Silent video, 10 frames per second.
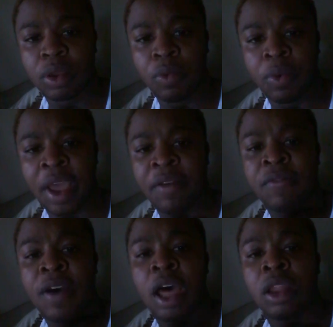when I
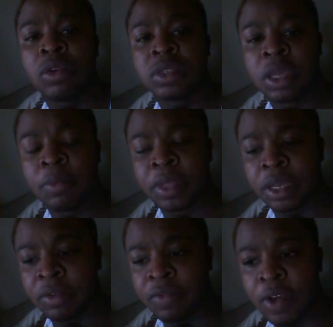follow
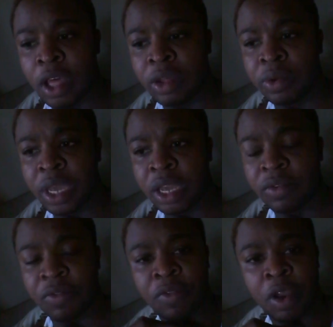something, follow it
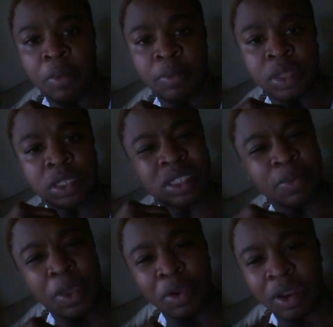from the
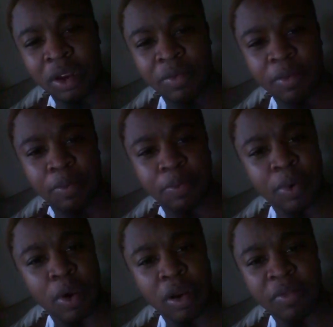spirit
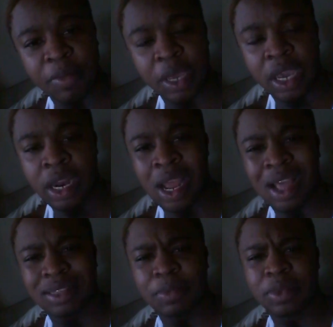part of me and
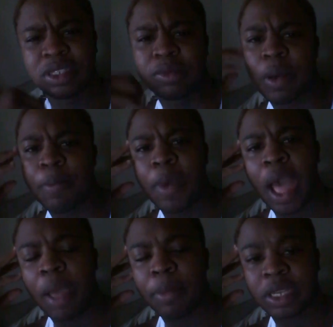not so much as my
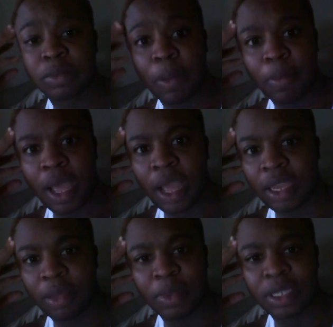mind, because my mind
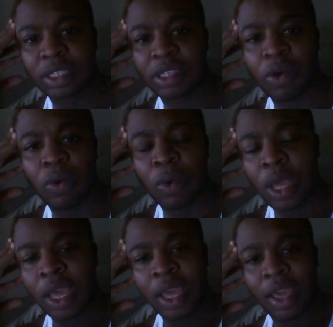can be so
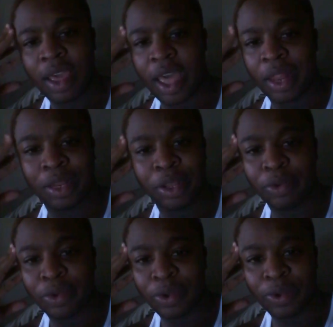
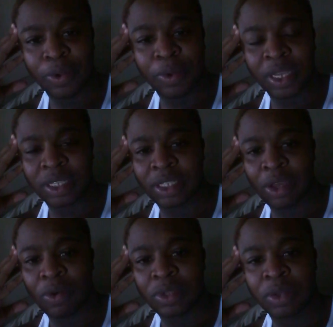analytical and
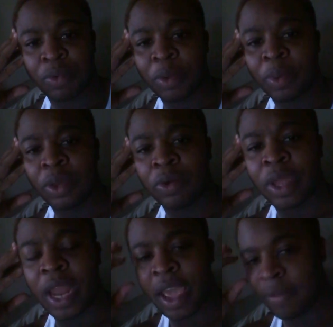so cerebral,
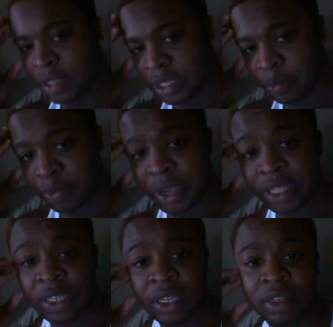and I have to
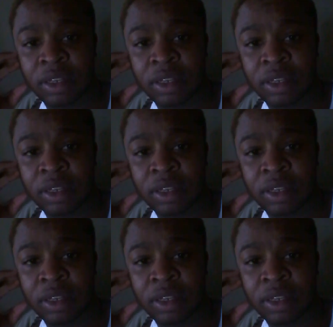suppress it.